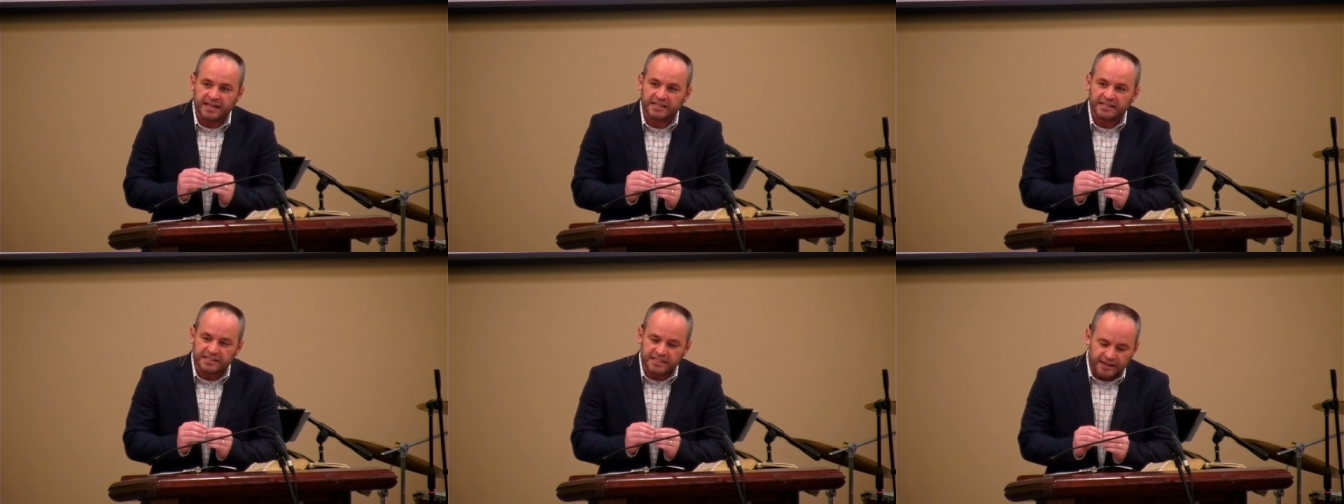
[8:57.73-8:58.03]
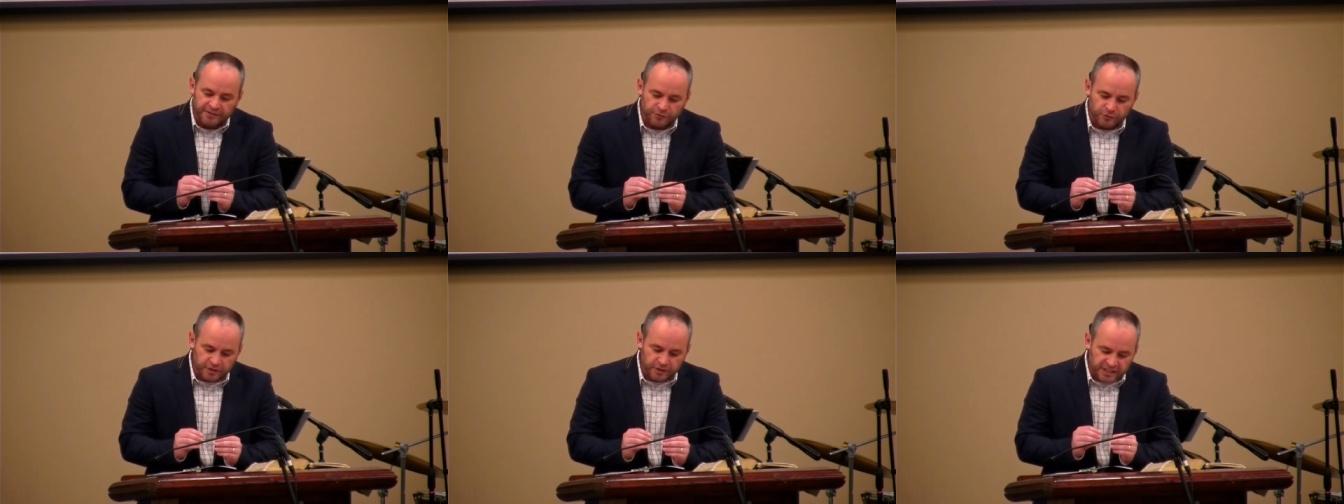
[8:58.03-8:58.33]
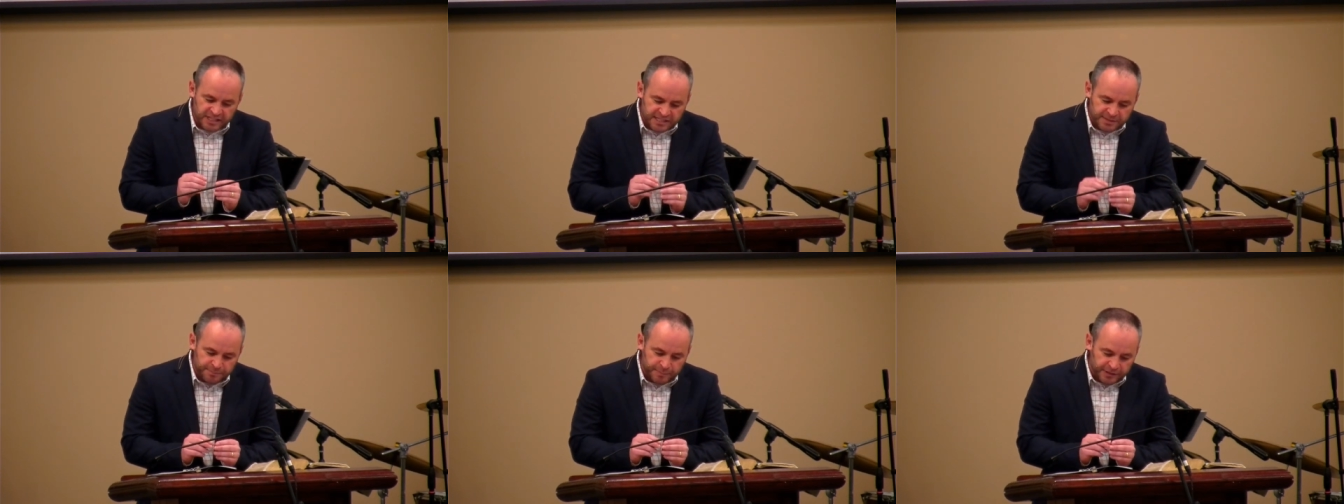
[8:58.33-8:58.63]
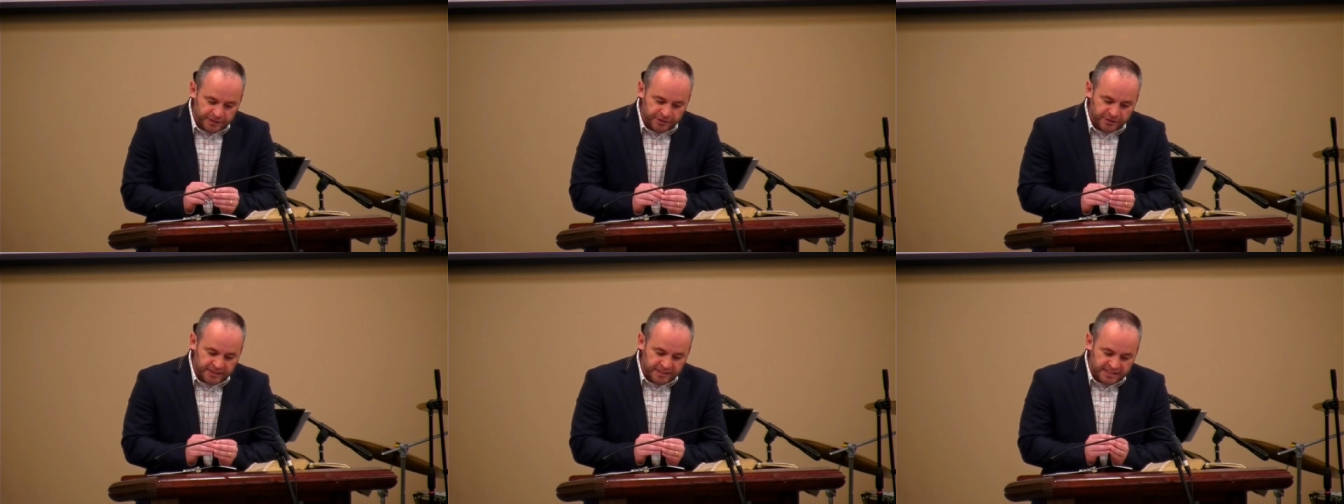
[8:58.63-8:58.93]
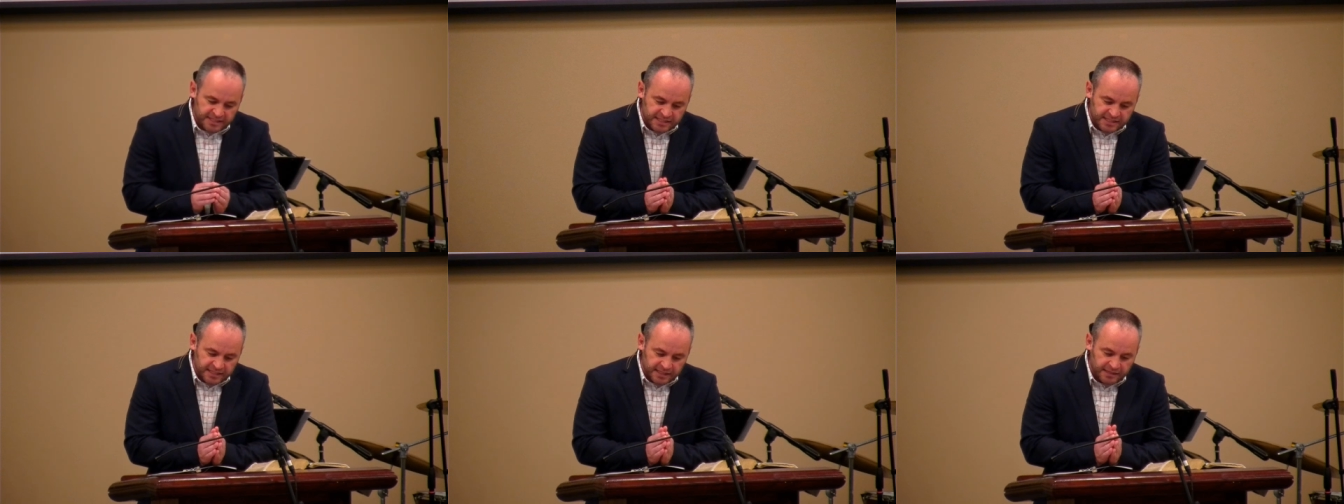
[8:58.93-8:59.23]
they had never
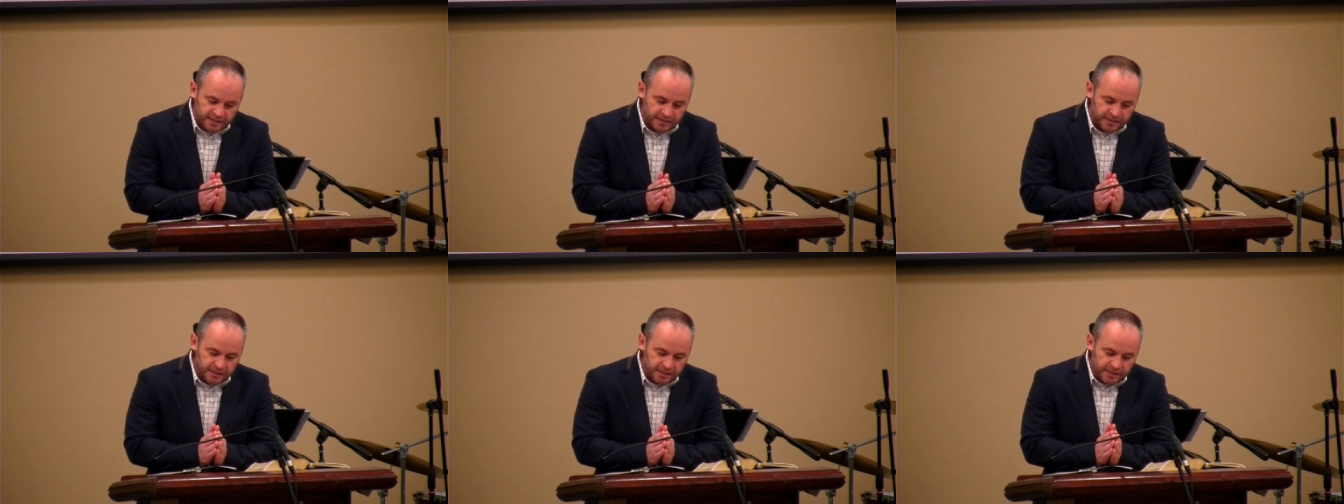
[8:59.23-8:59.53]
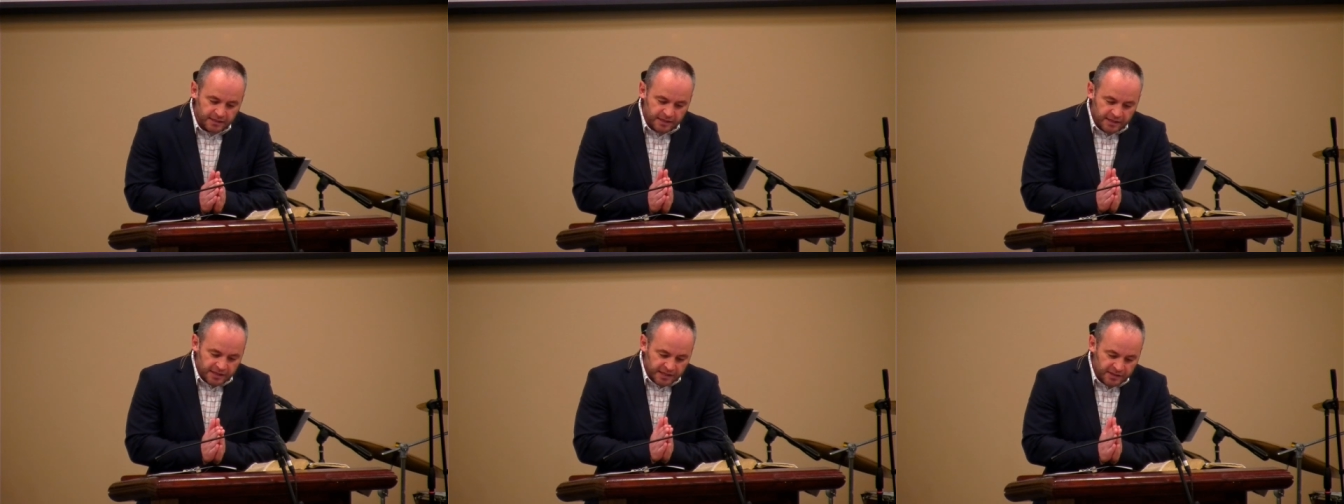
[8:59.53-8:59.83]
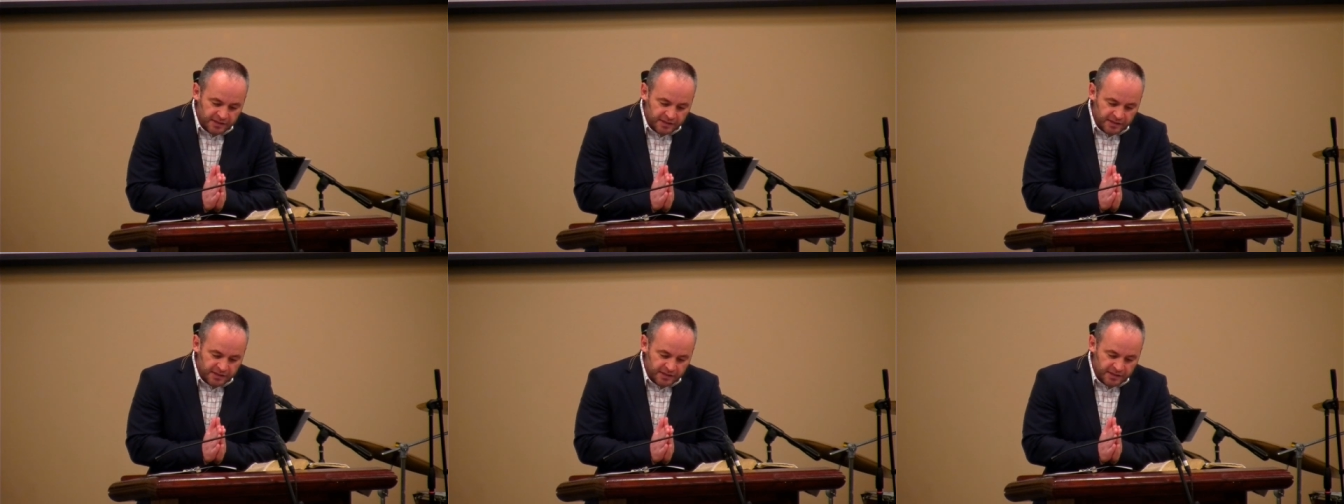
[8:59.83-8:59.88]
experienced it